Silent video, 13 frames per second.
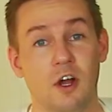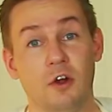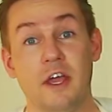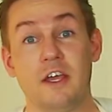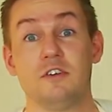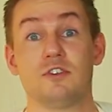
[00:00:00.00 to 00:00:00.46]

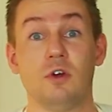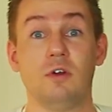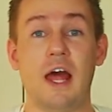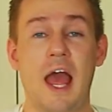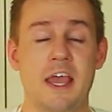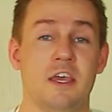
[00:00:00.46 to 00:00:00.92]
Okay, so
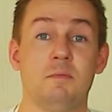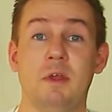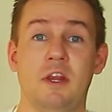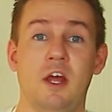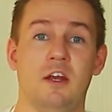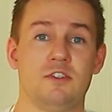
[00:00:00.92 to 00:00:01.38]
laing can
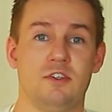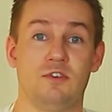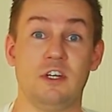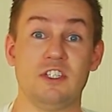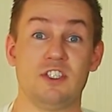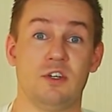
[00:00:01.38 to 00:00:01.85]
be done as a
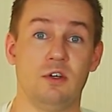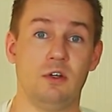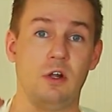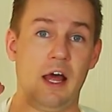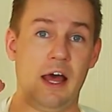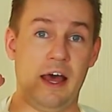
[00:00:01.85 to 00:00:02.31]

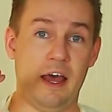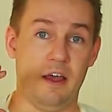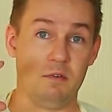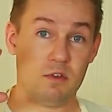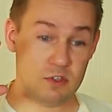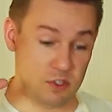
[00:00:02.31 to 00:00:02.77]
traditional
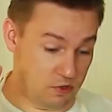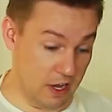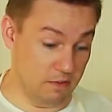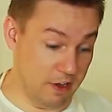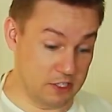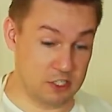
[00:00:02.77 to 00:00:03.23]

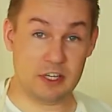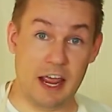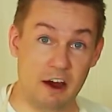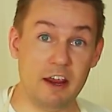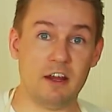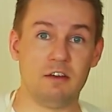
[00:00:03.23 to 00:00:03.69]
straight
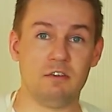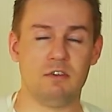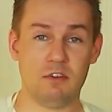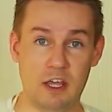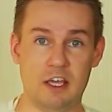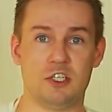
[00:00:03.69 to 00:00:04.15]
vegetarian
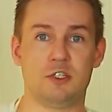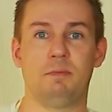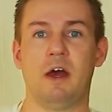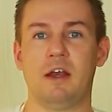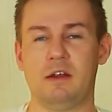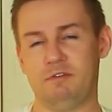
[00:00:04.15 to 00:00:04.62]
dish,
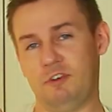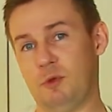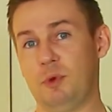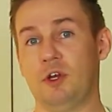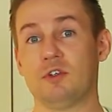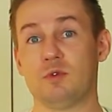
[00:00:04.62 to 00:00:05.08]
but
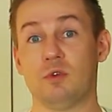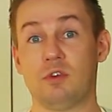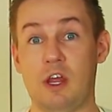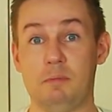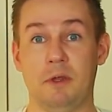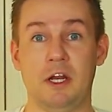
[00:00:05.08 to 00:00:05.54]
Filipinos will
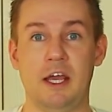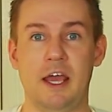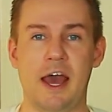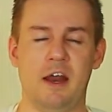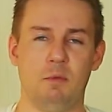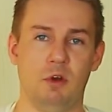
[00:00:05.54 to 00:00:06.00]
typically
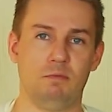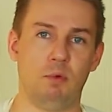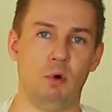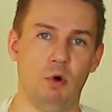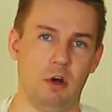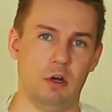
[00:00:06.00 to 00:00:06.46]
add a bit of
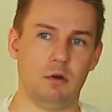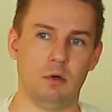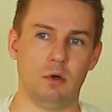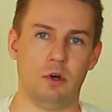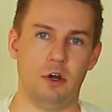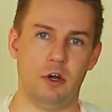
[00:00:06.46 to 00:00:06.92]
pork
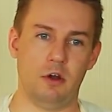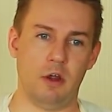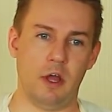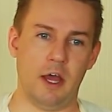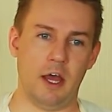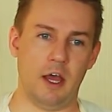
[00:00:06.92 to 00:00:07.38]
or
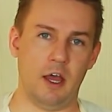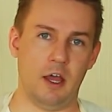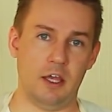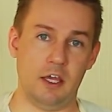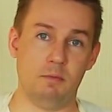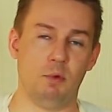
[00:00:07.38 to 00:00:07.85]

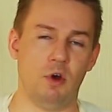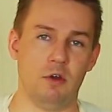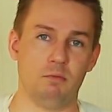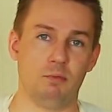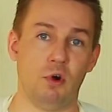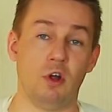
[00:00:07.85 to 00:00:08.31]

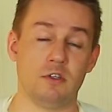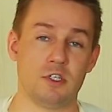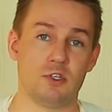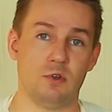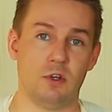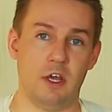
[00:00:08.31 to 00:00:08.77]
hipon,
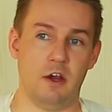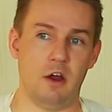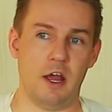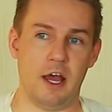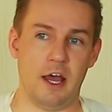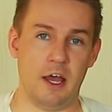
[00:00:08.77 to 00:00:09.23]
prawns to
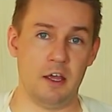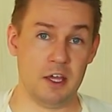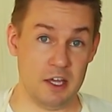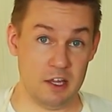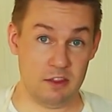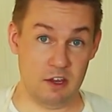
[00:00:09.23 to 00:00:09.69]
their
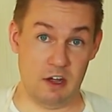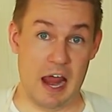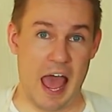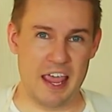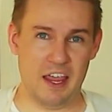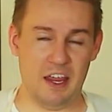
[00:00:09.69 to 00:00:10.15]

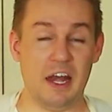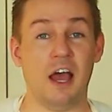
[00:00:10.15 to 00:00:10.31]
laing.